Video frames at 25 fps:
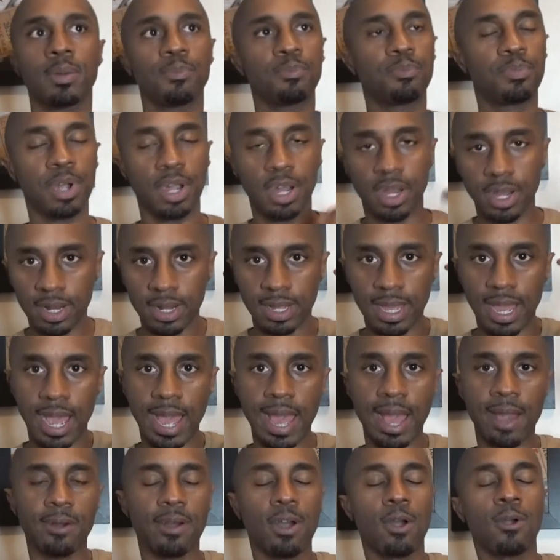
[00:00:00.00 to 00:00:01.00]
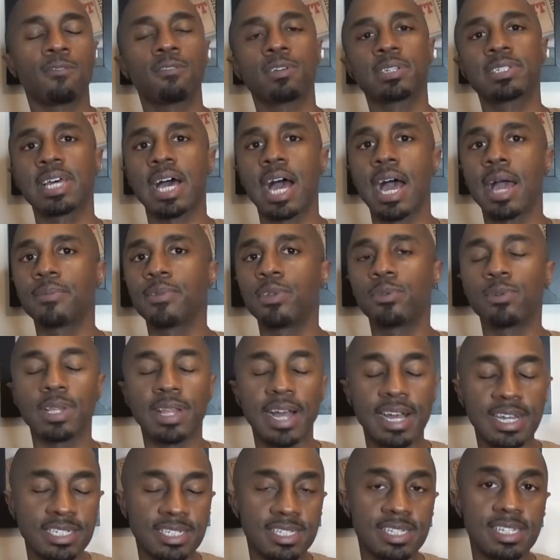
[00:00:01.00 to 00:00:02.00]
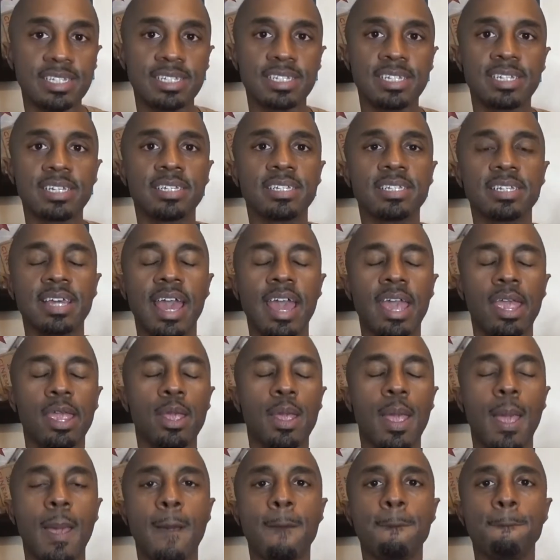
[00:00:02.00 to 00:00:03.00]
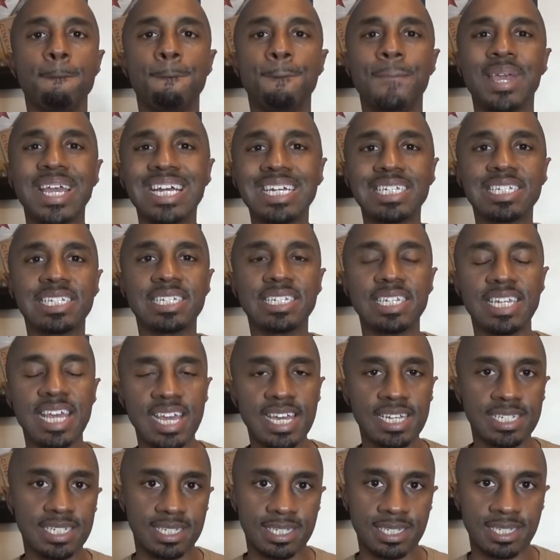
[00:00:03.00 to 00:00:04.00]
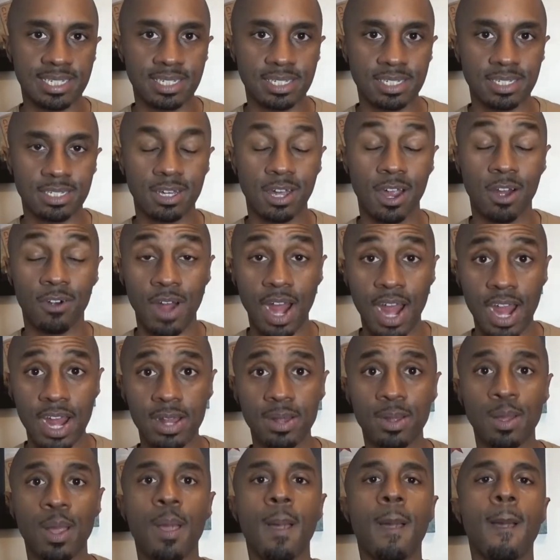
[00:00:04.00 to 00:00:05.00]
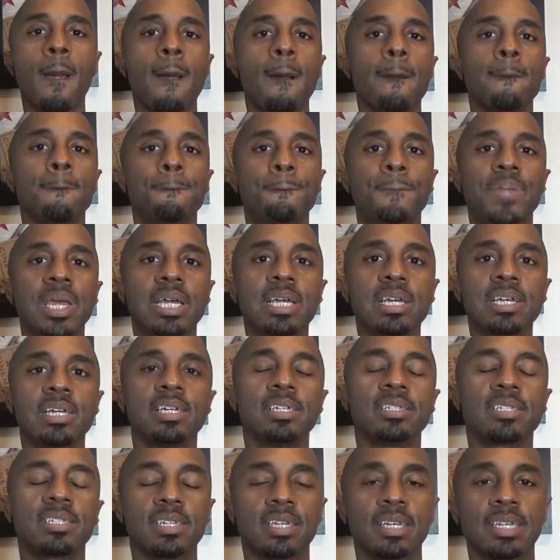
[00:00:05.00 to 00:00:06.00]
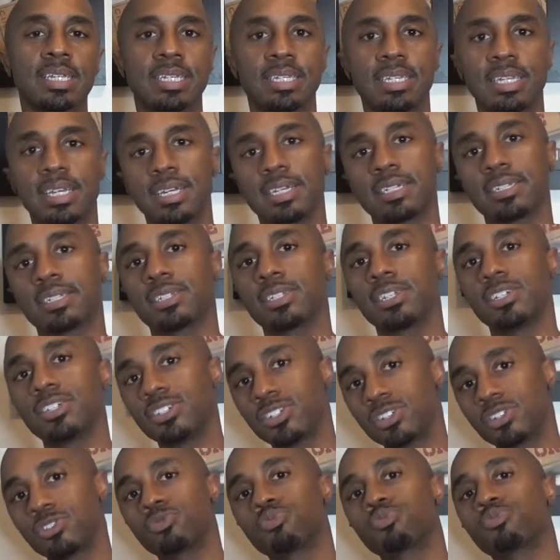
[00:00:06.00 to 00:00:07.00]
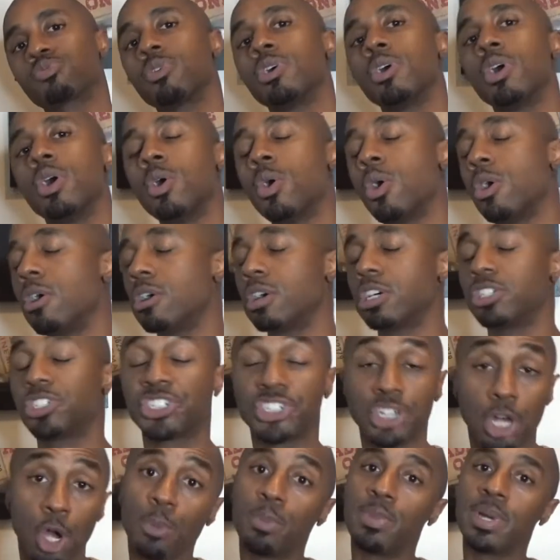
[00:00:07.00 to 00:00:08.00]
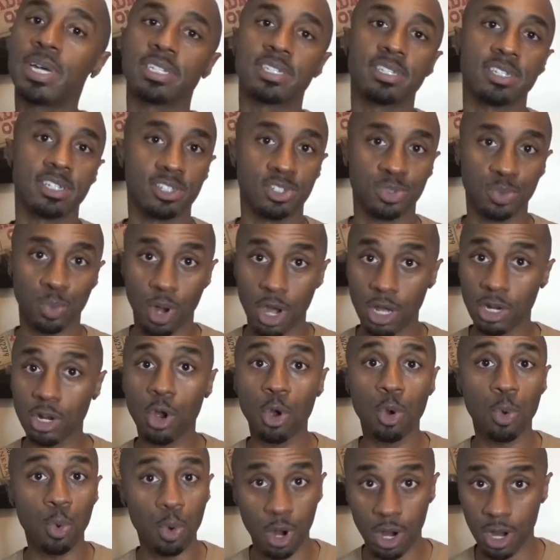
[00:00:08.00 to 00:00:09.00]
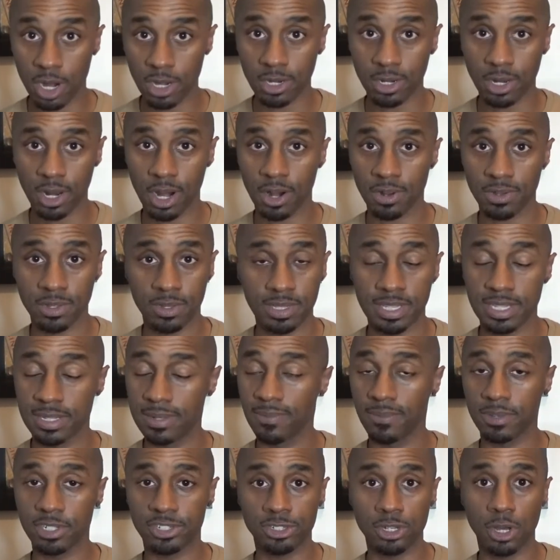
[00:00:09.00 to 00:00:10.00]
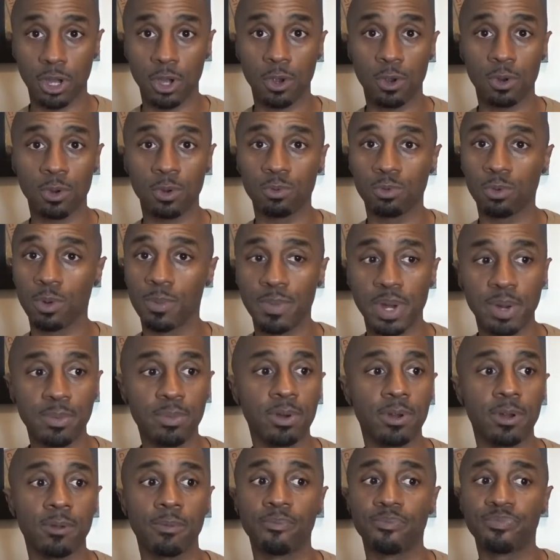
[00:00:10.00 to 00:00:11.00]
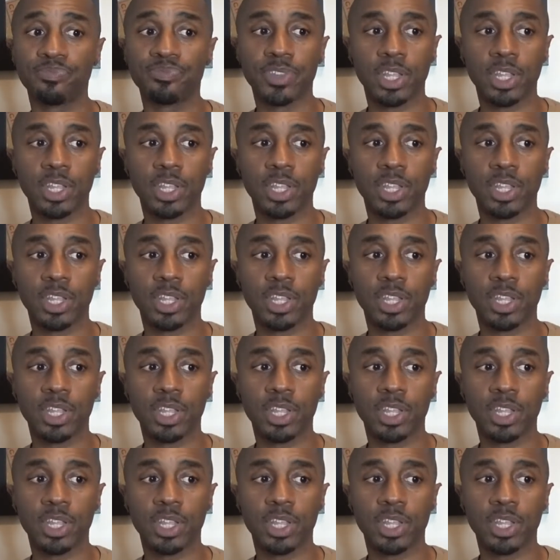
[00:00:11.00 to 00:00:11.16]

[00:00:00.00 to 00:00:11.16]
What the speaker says: but over time you realize this is a business. All right? Business. This is show business 101. So remember,